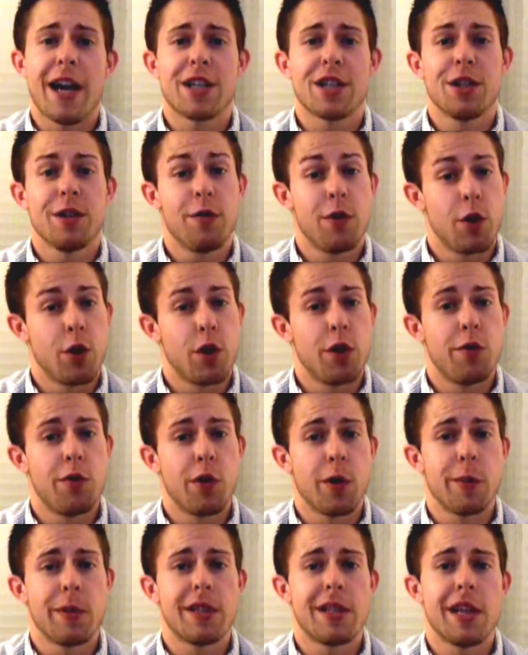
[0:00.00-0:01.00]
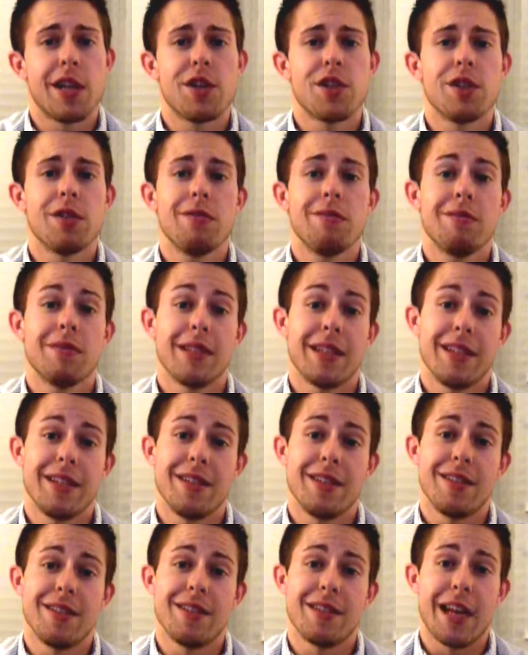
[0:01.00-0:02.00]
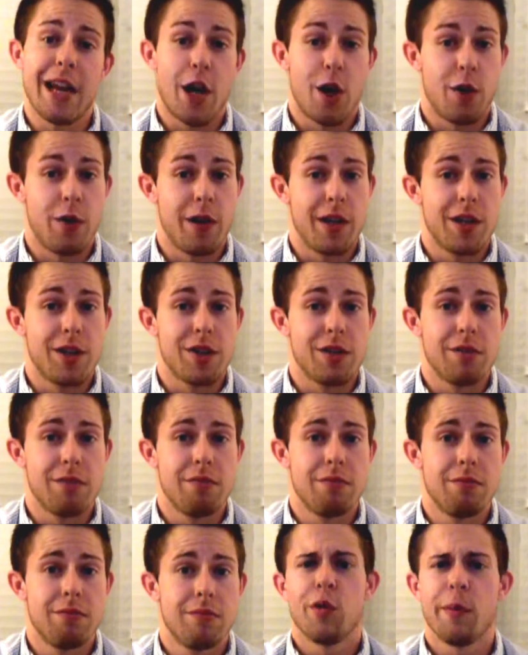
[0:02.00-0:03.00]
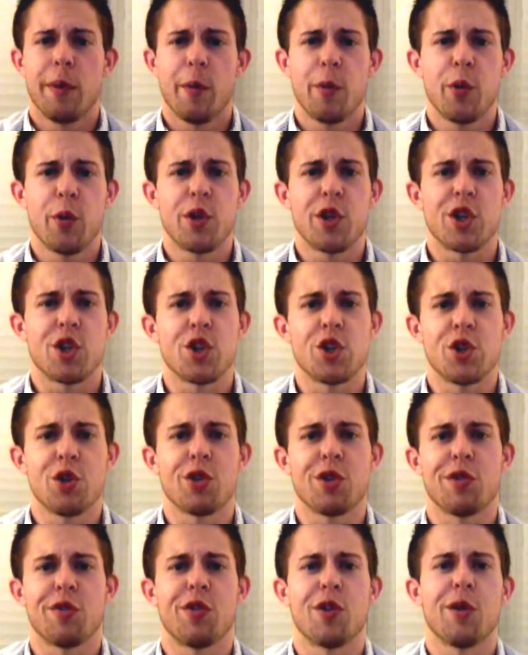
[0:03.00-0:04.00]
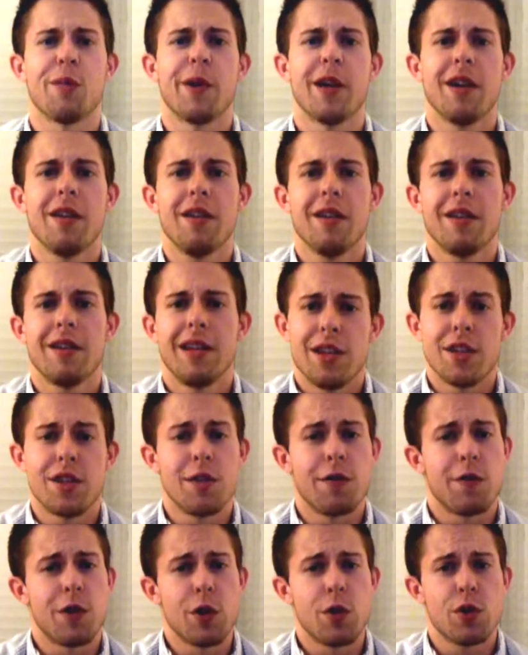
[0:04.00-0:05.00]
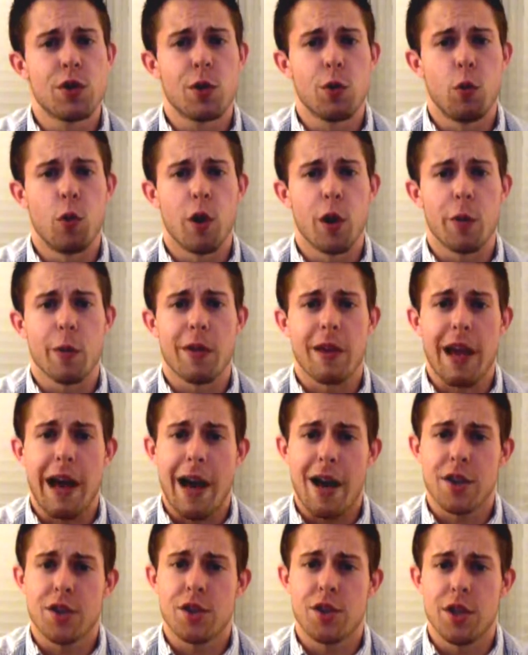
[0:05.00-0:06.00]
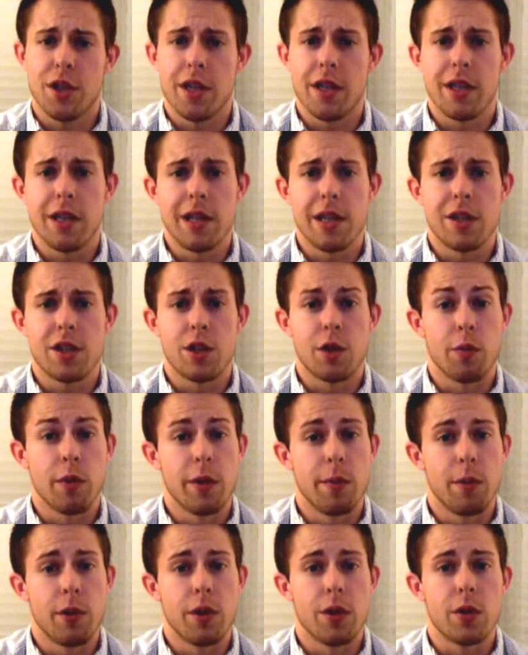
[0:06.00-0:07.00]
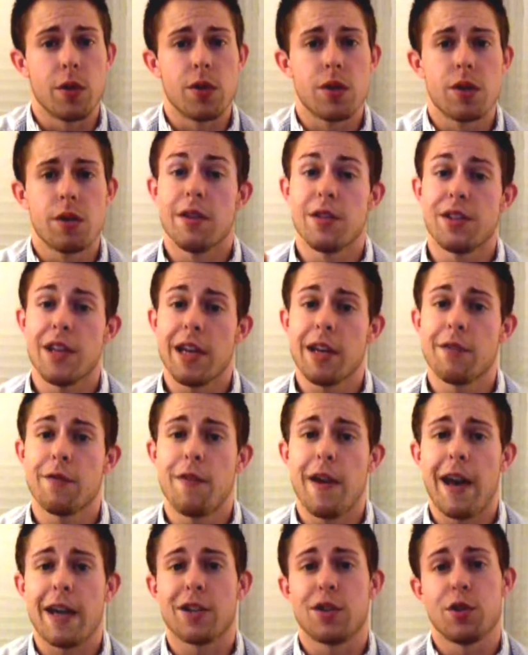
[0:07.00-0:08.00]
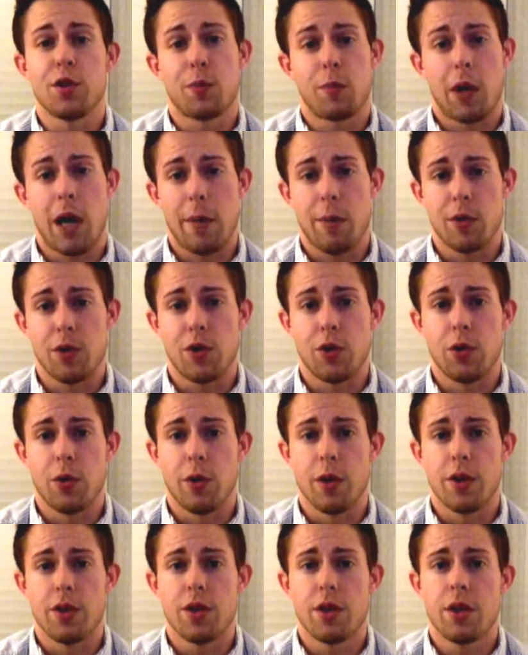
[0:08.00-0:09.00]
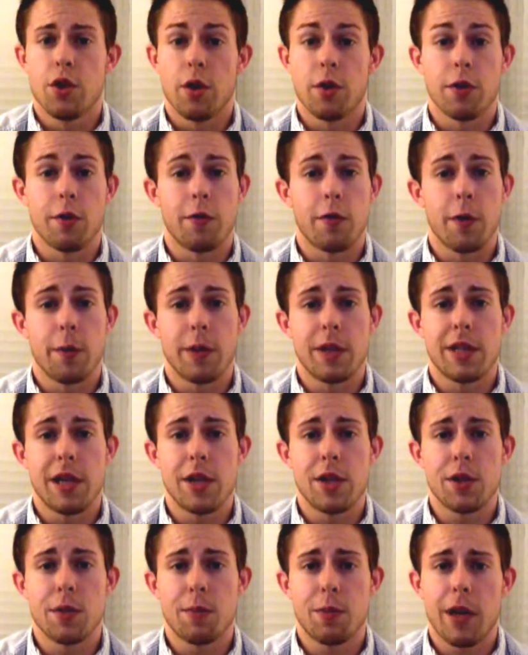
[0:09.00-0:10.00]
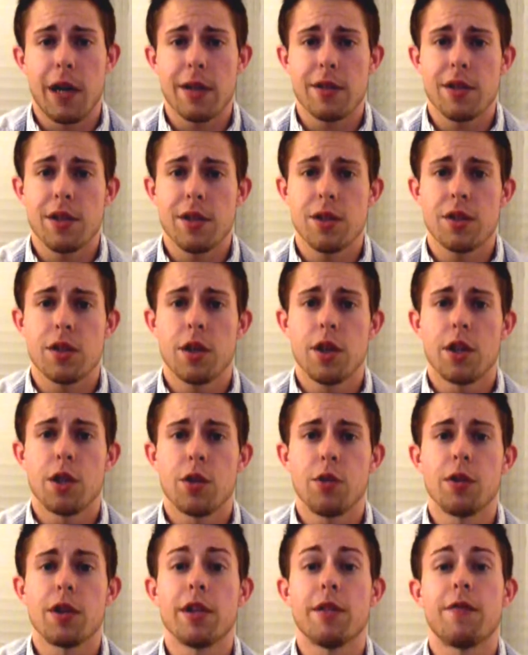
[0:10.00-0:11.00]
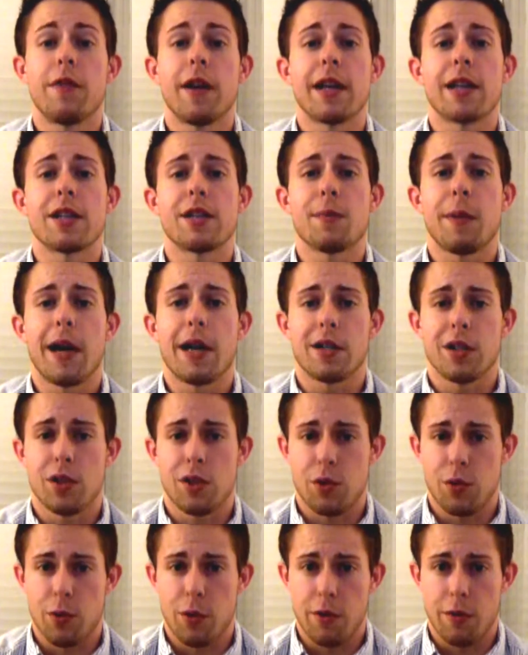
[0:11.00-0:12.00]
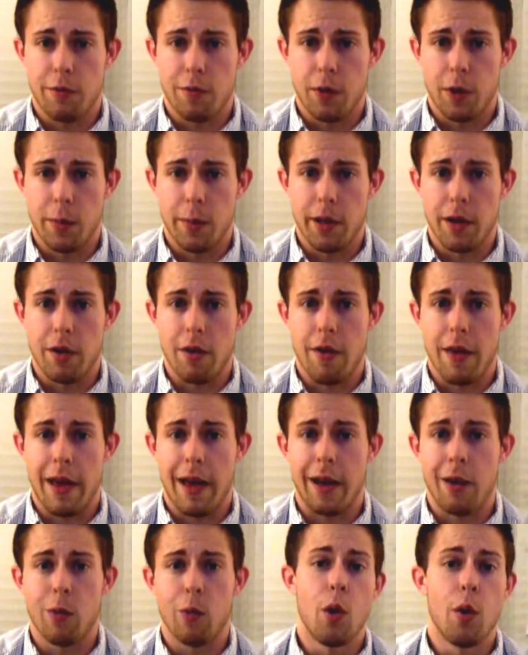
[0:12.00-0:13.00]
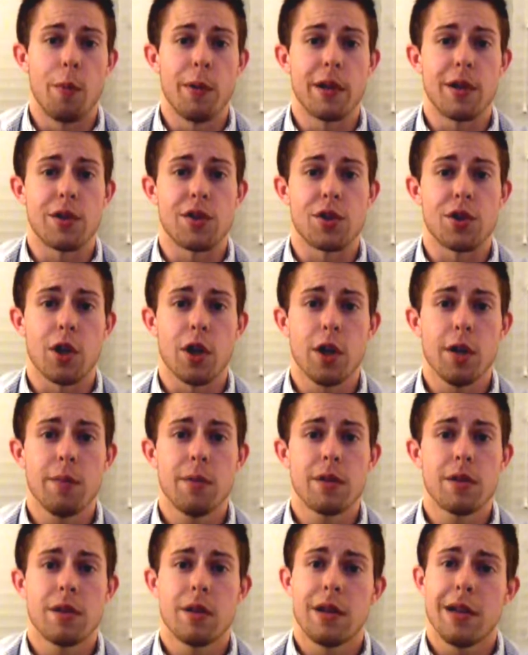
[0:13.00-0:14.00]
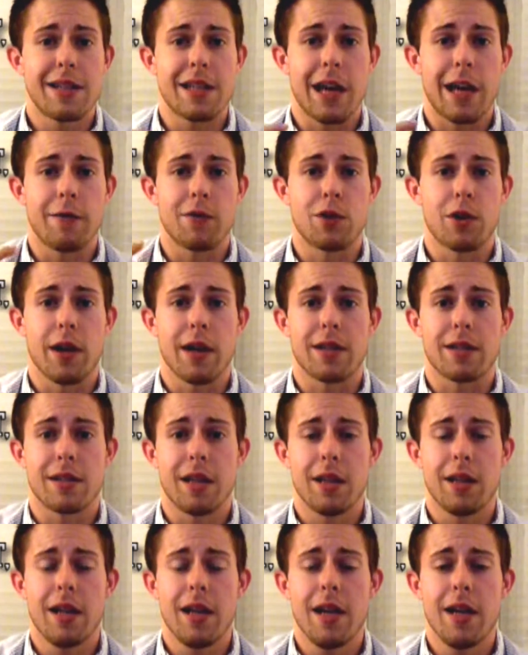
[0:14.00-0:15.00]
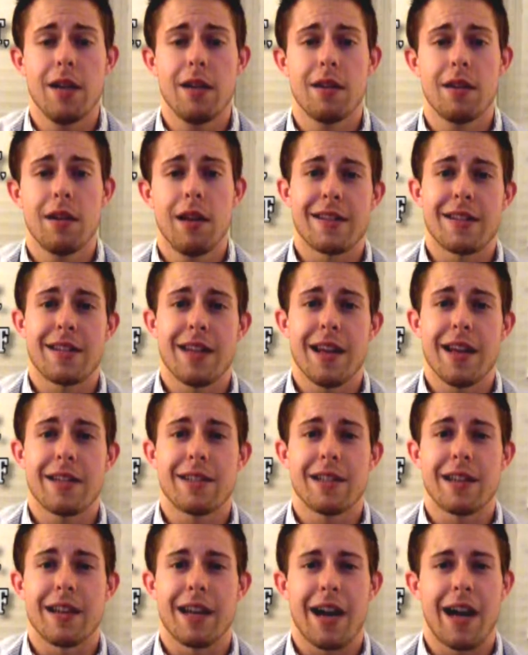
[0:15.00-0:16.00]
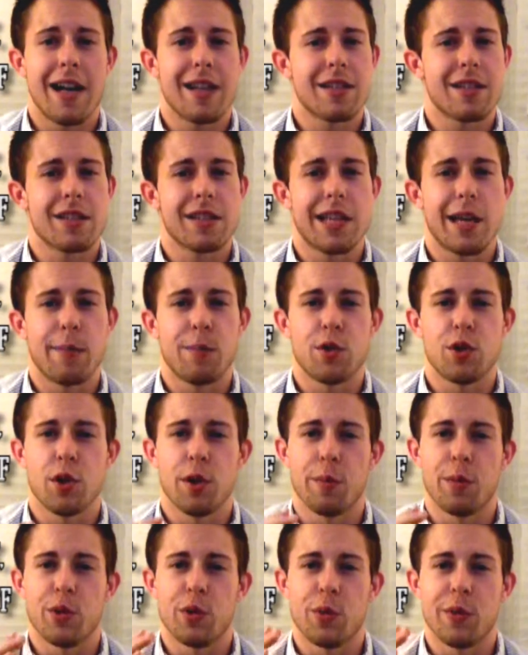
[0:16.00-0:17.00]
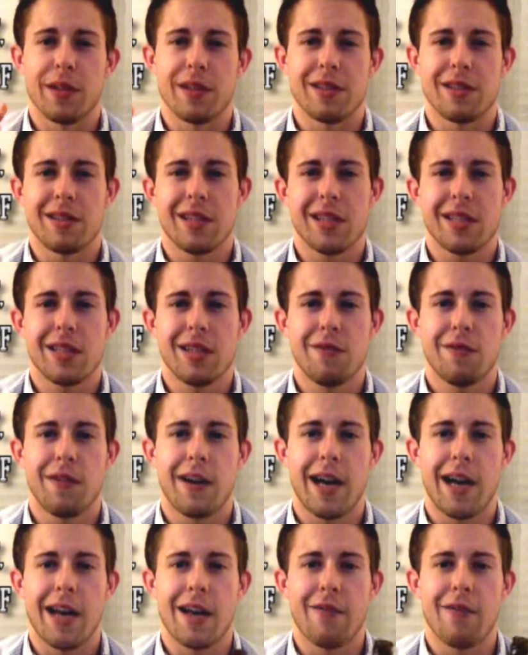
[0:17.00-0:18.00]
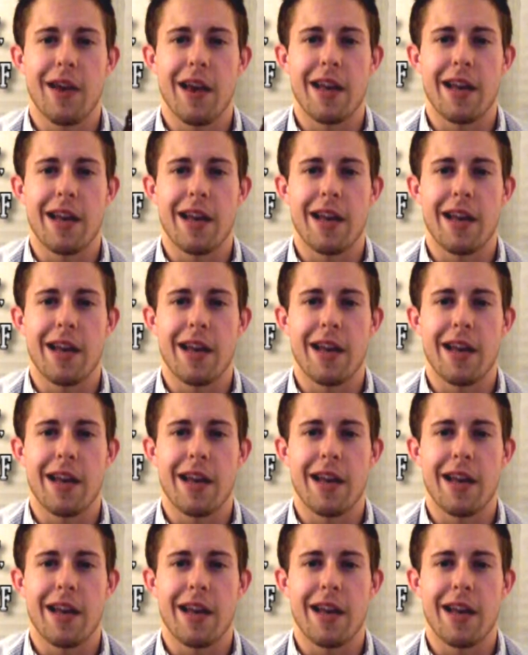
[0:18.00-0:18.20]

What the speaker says: factor for a good fermentation is aeration. Remember when you shook the fermenter? This infused the wort with the oxygen it needs to reproduce. The second factor is proper storage. During the fermentation process, you'll need to find a spot to store the fermenter that won't be disturbed, is out of direct sunlight, and stays at a constant temperature between 65